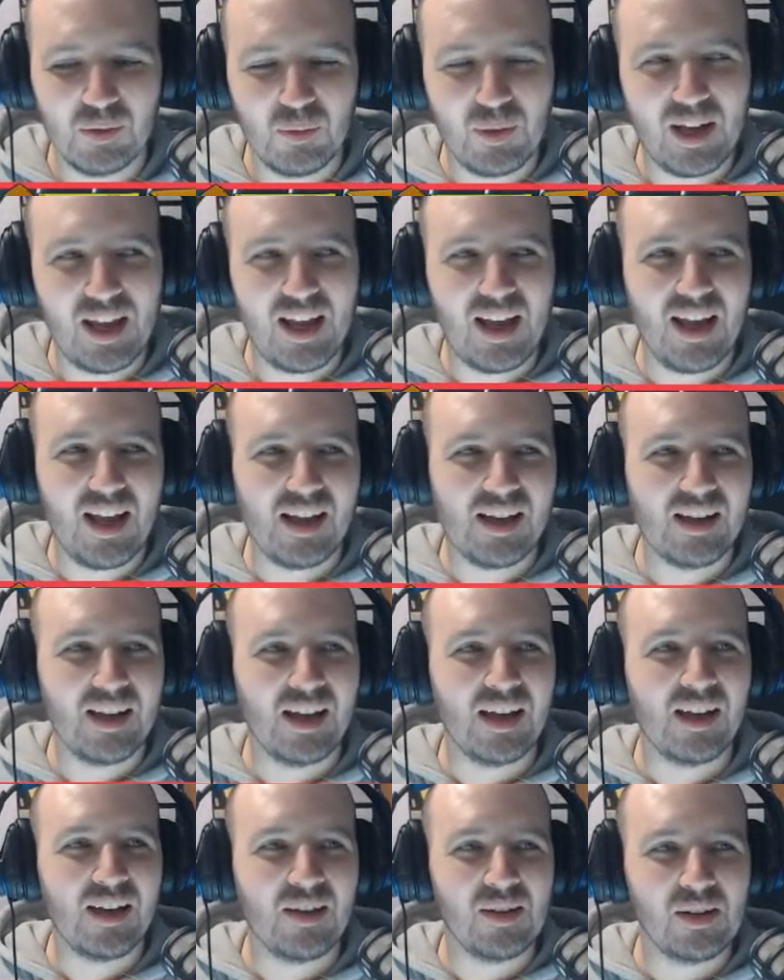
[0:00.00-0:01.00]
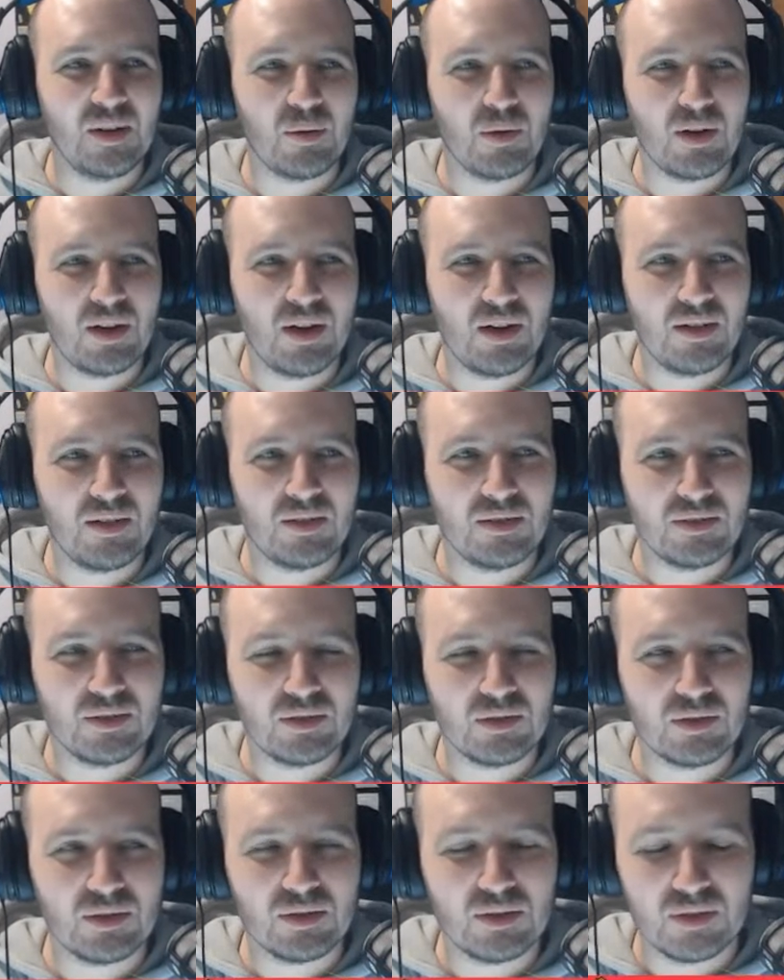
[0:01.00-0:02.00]
Well, yeah, you were hearing
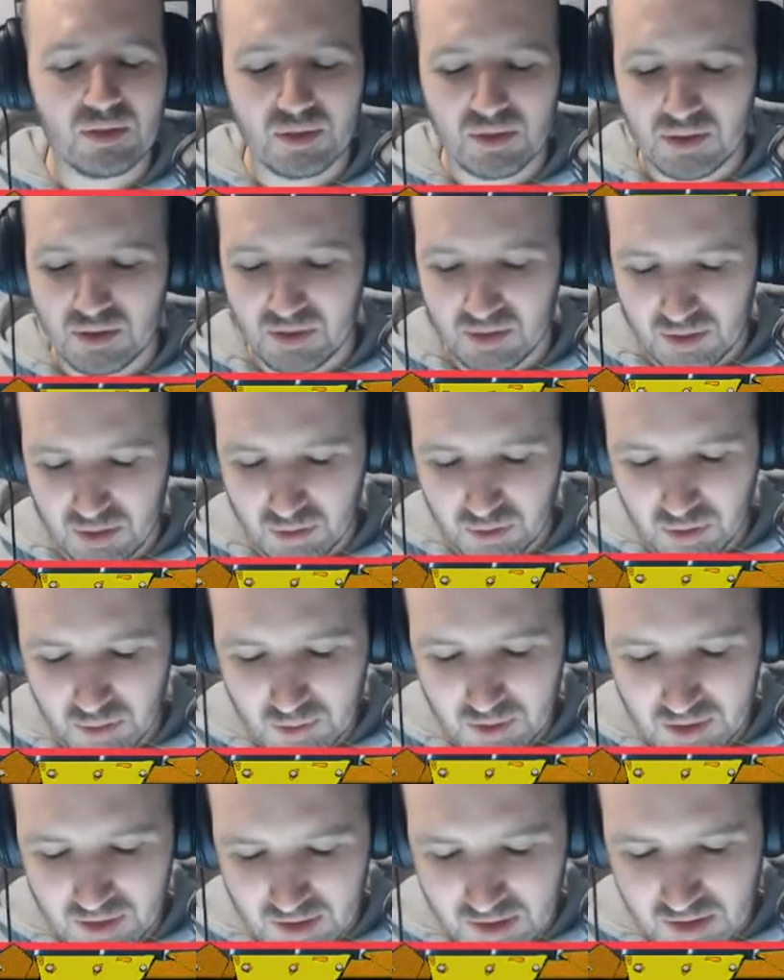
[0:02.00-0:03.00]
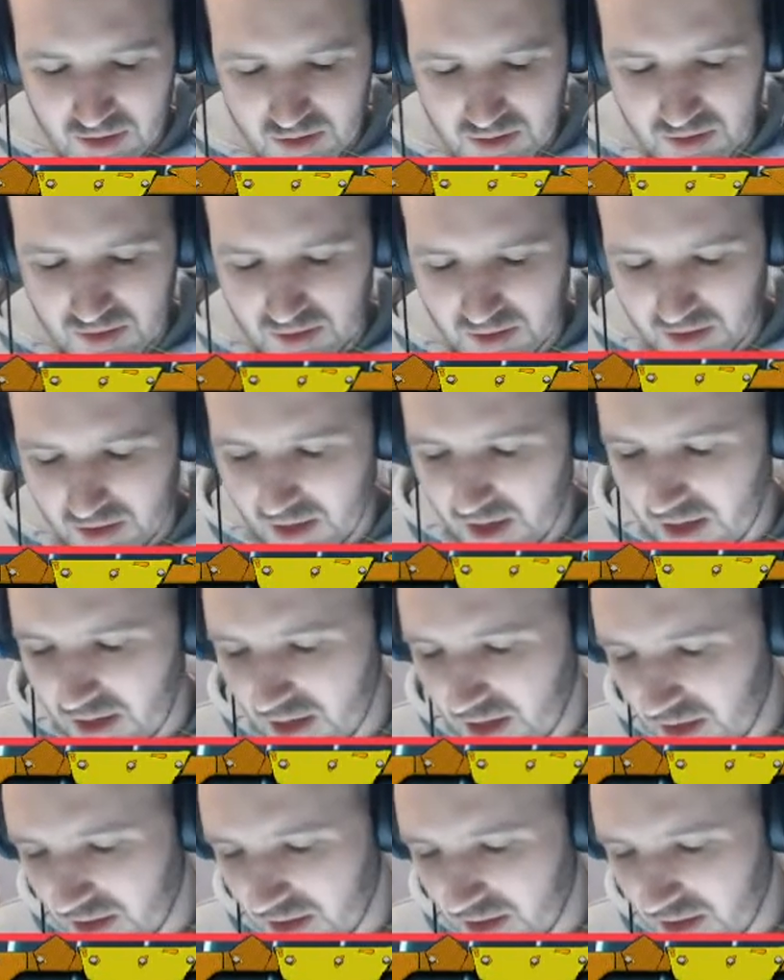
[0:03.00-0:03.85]
tournament lists. It's like, oh yeah,